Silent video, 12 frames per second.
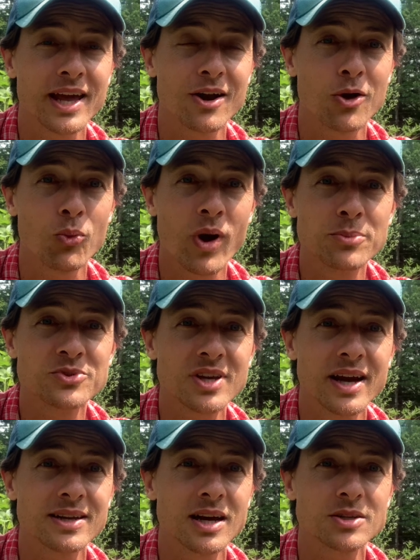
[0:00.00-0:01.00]
at our
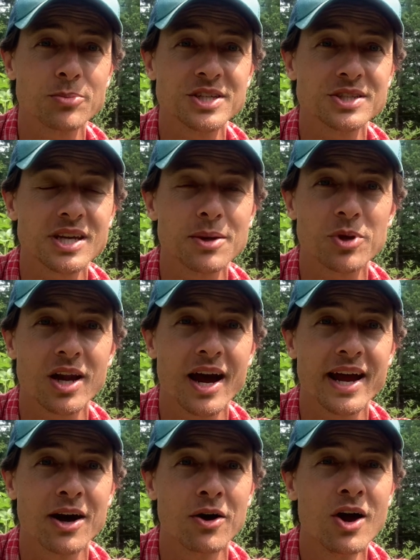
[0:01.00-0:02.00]
website, not to mention keep an
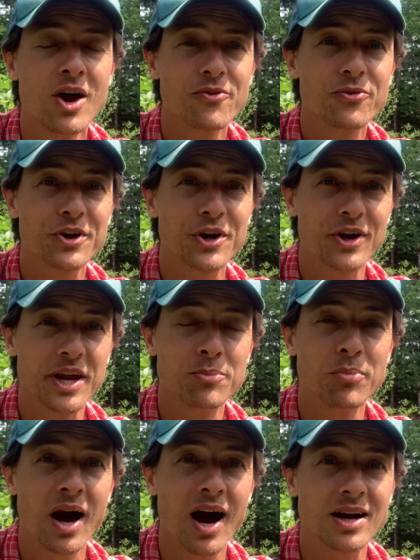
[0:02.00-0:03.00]
eye out for your
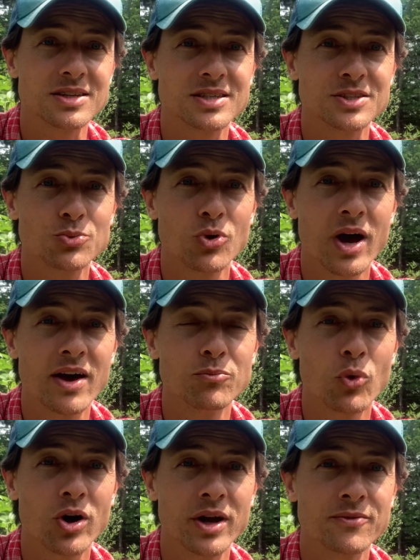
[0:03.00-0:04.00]
inbox as we'll have
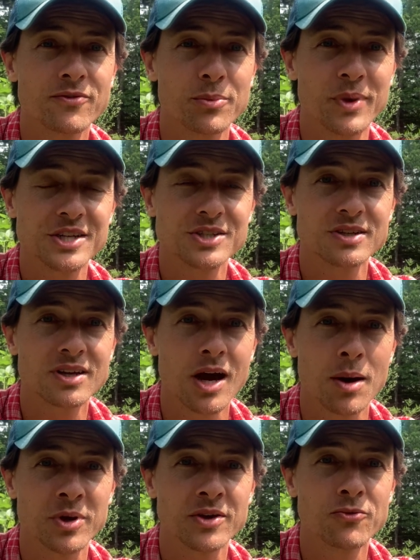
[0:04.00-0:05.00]
more information
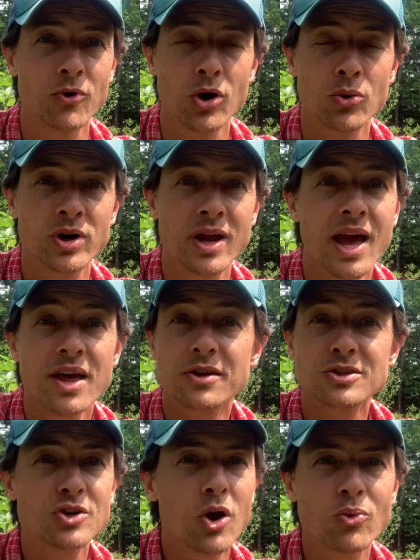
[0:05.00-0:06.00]
coming forward.
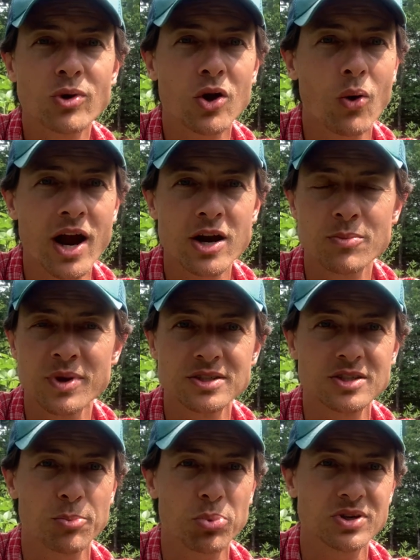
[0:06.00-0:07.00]
There's no requirement
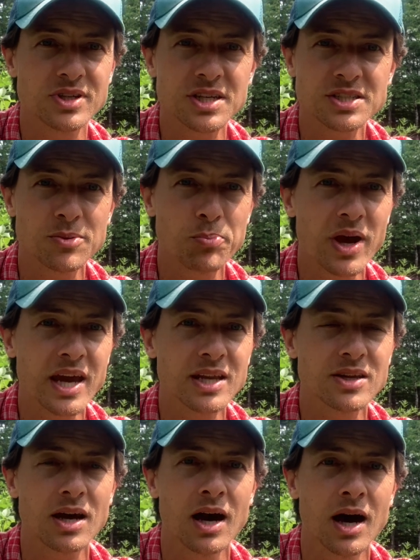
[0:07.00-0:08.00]
to participate.
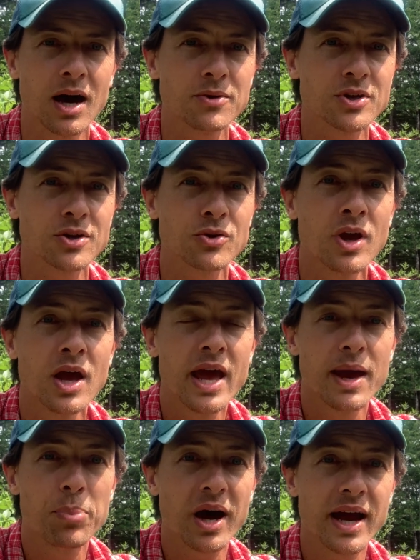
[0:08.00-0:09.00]

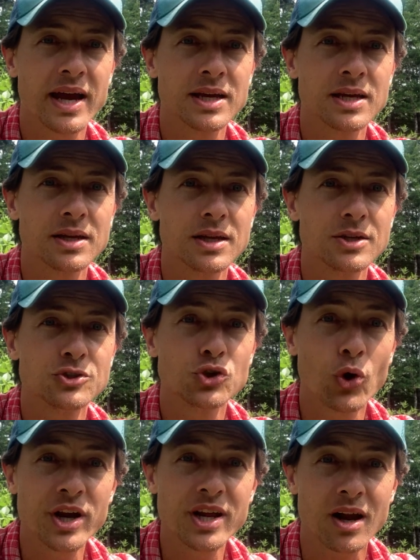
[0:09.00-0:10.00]
By
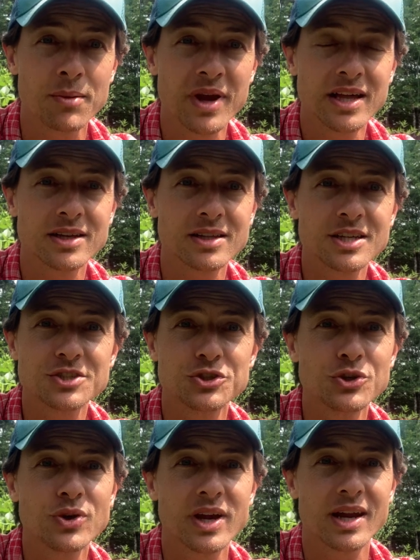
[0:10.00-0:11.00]
joining our mailing list,
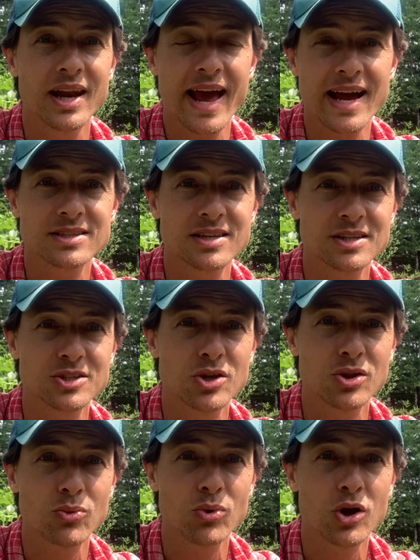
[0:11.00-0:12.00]
you get an access
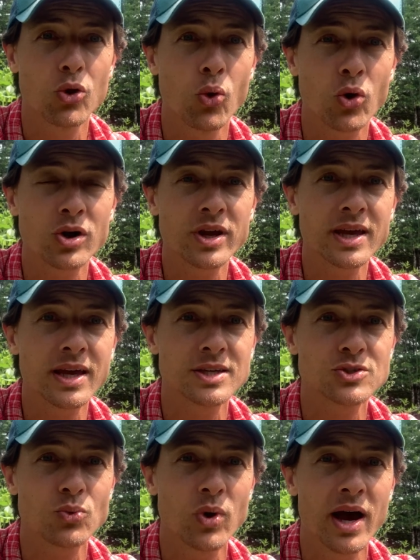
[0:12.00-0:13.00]
to the recording
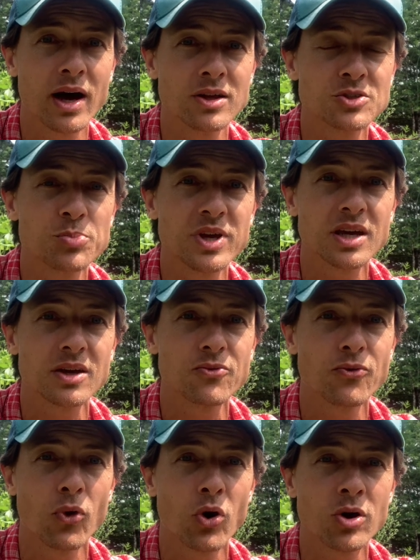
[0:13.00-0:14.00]
as well as being
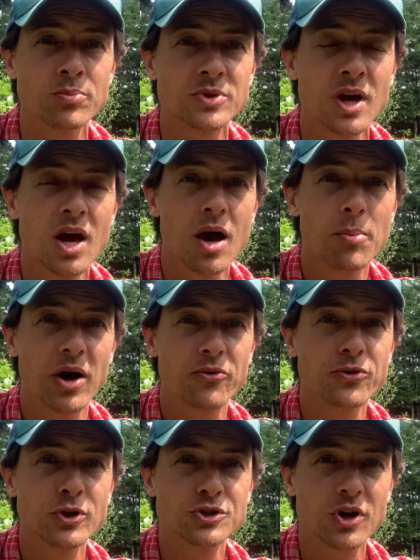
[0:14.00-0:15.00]
informed about
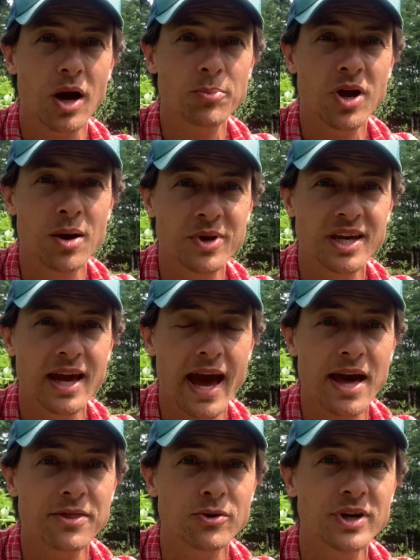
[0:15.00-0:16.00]
future upcoming
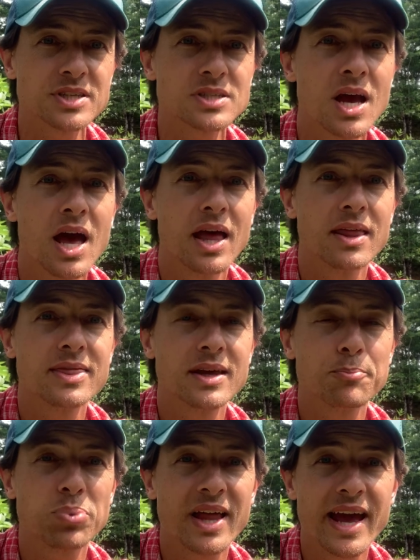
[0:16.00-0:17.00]
gatherings. The
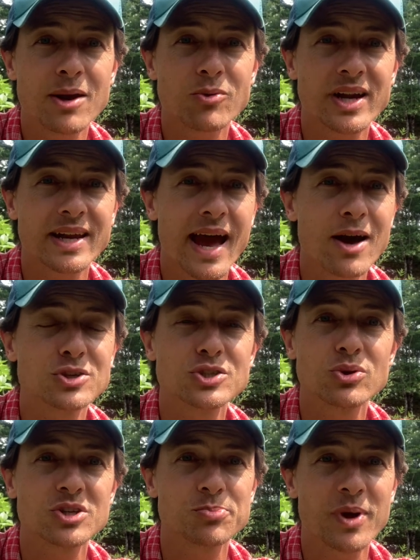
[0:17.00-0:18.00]
plan right now is
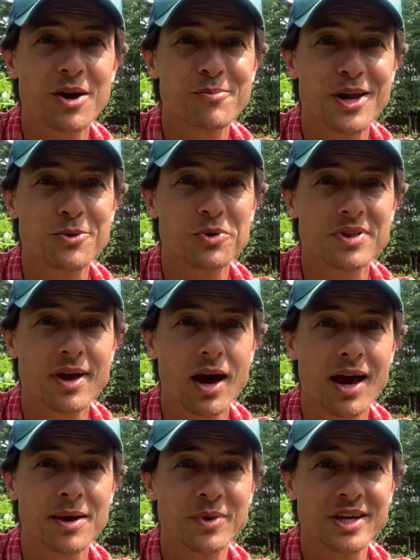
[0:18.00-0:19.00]
to experiment with
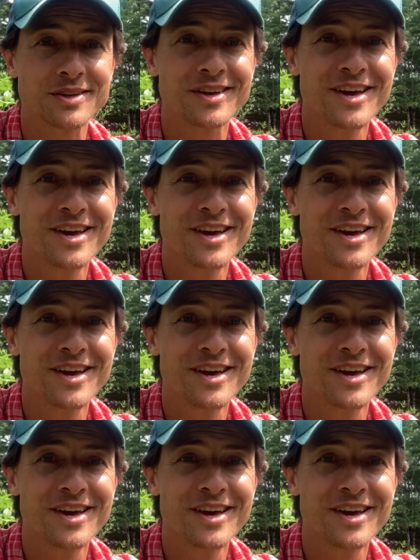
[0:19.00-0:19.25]
timing.